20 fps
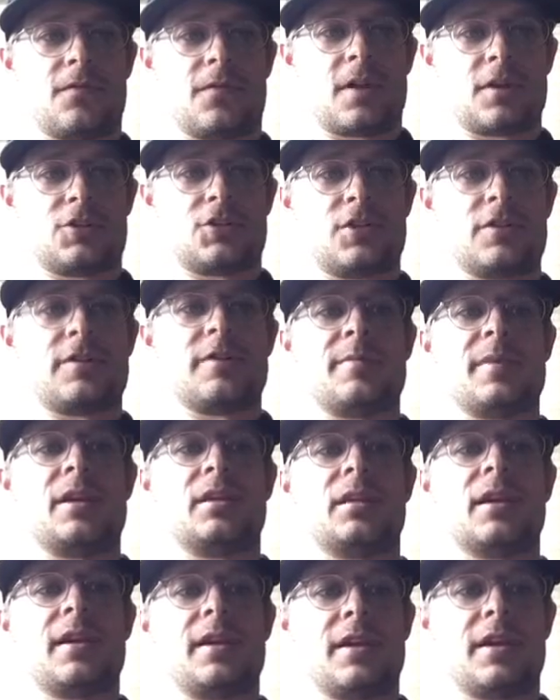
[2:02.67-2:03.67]
function to be
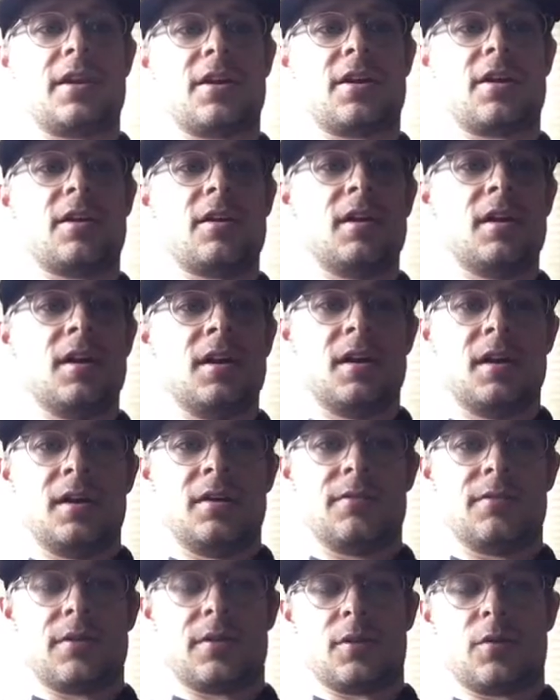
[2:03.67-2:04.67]
linear,
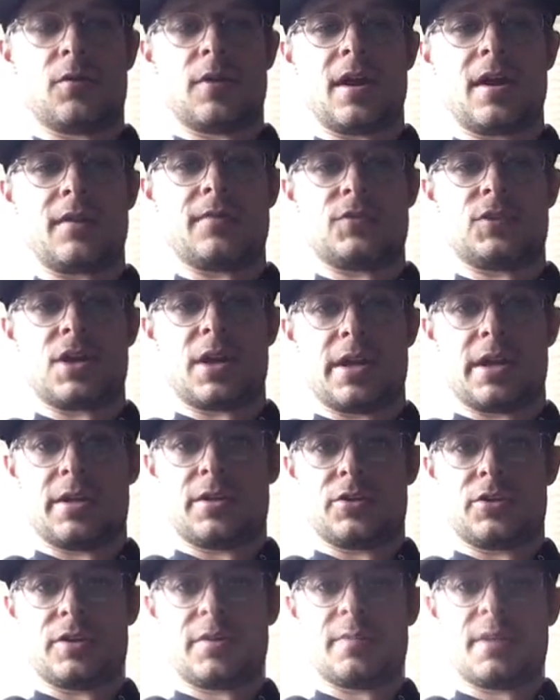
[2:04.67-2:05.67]
for the rate of
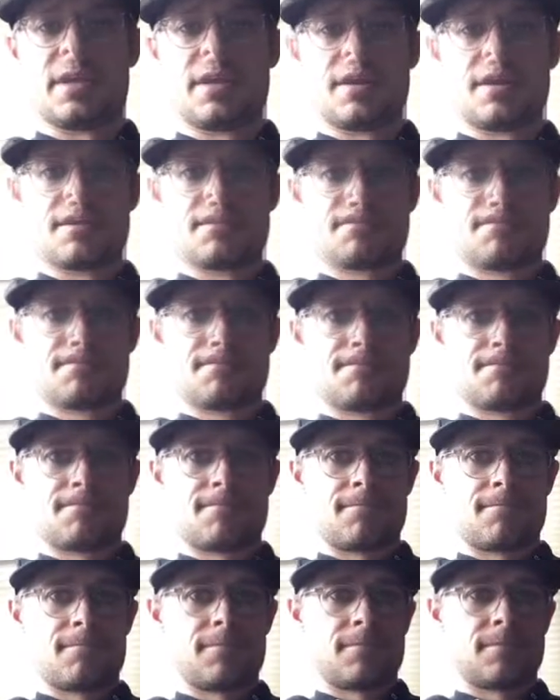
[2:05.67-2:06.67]
change to be constant.
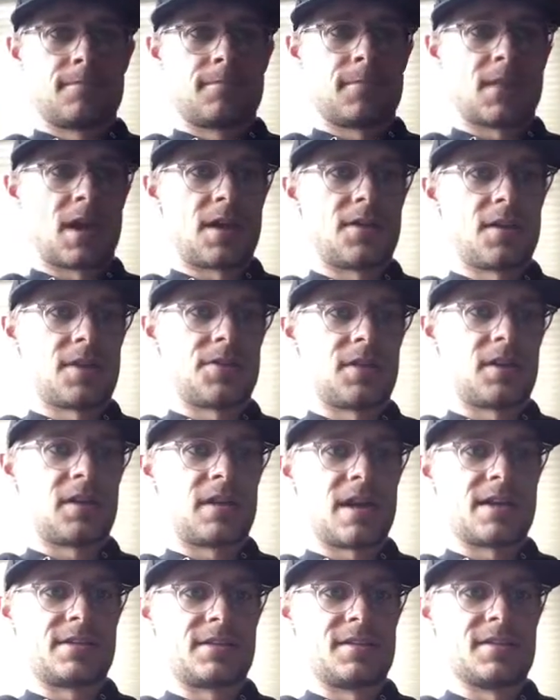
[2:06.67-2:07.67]
I thought the
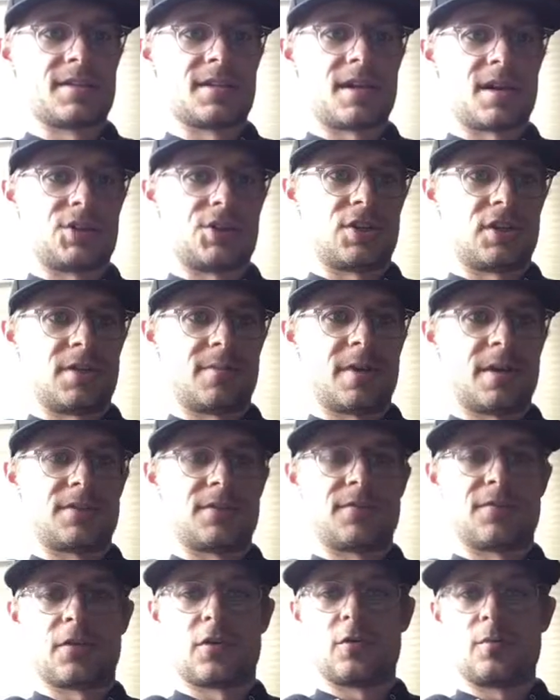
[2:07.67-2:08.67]
class discussion about
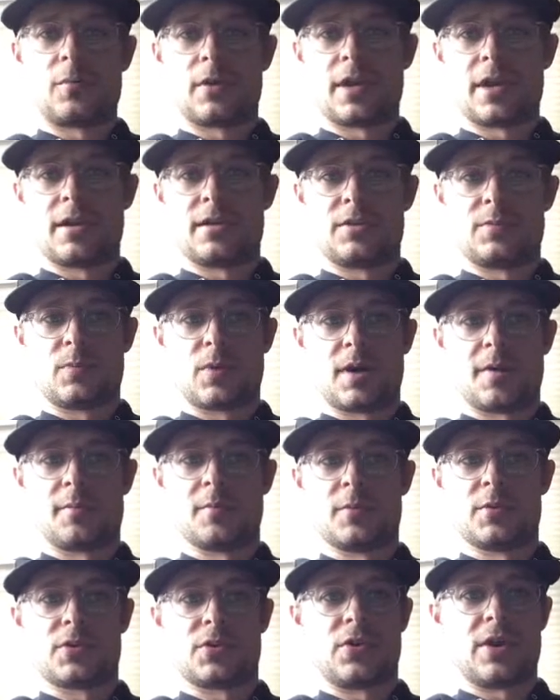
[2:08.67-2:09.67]
the phone plans
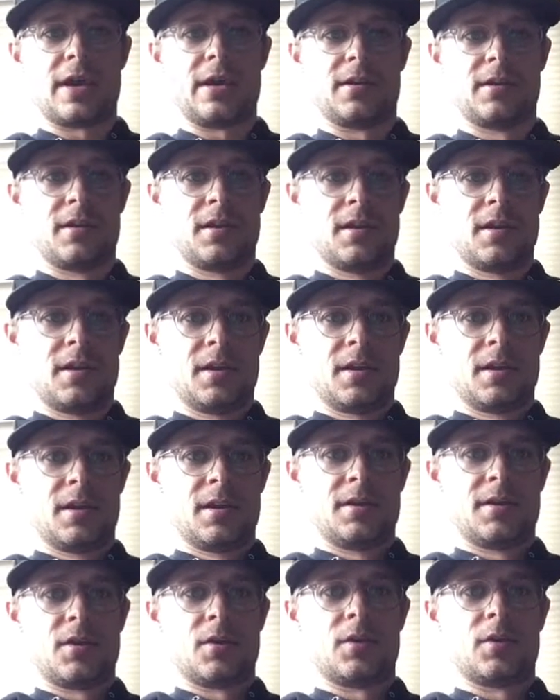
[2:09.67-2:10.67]
problem was great.
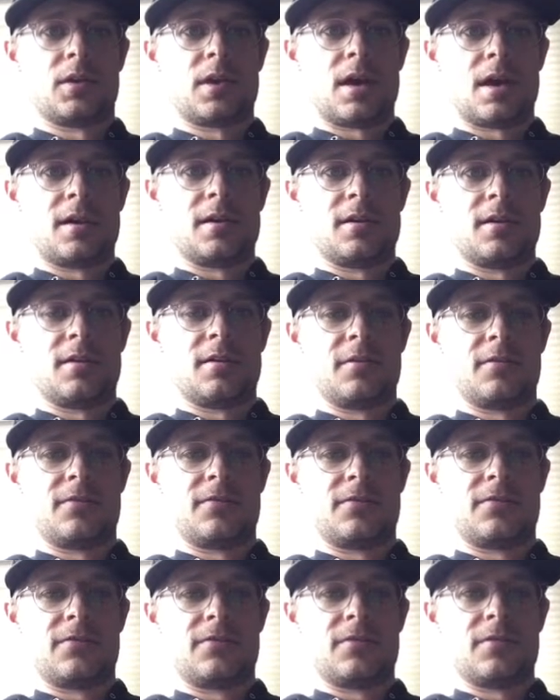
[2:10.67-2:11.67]
There were a lot
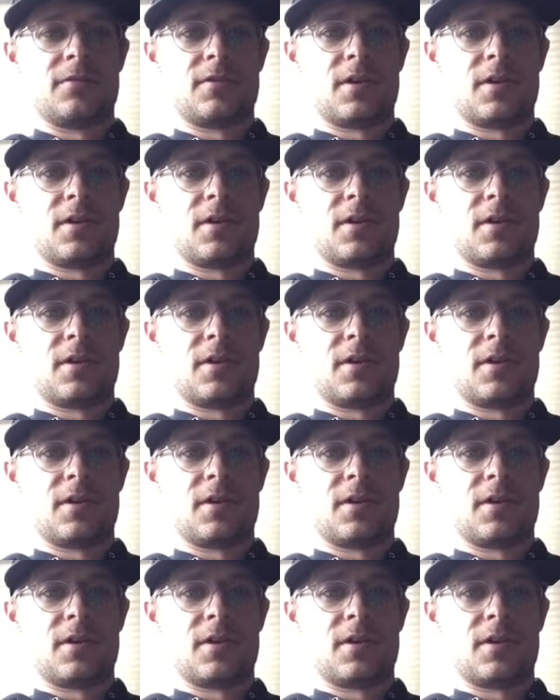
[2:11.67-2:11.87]
of